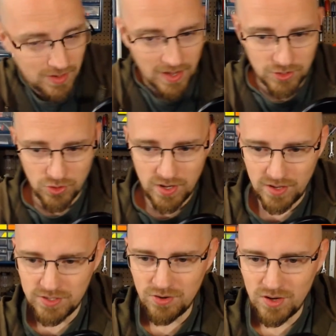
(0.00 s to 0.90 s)

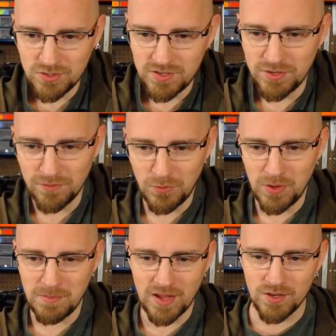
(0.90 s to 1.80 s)
Kendrick, is your
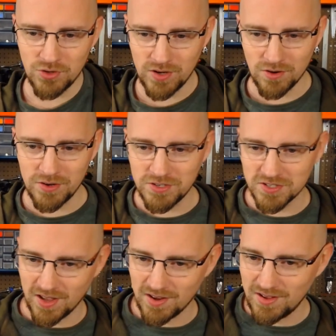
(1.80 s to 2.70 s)
full name Kendrick, or are you
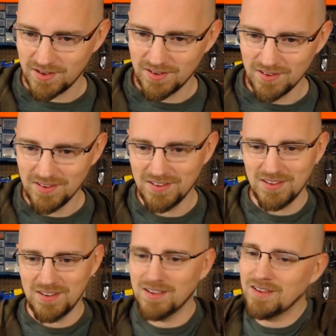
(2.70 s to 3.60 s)
just Kenny?
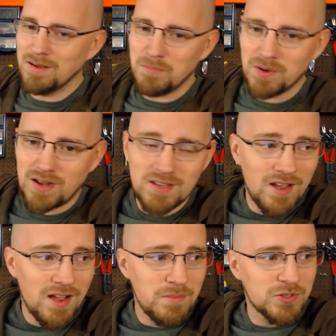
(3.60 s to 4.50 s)
But
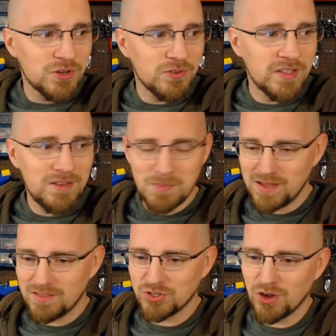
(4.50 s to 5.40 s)
I most certainly did
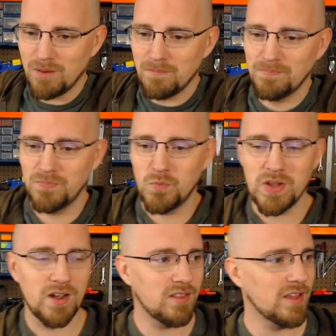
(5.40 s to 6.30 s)
paint the shop.
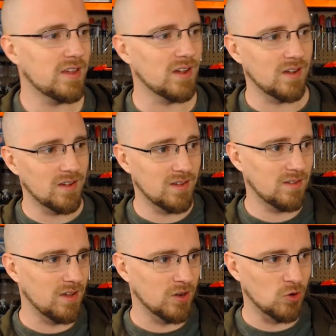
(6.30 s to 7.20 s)
We got like
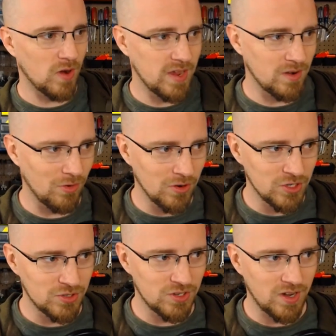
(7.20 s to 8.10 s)
a gray and
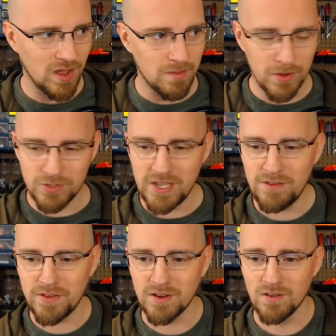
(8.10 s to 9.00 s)
orange kind of
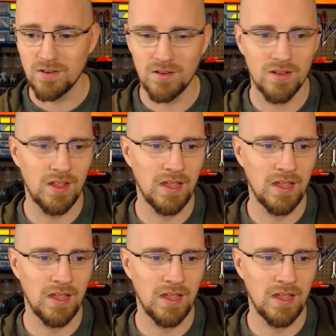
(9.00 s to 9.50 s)
motif here.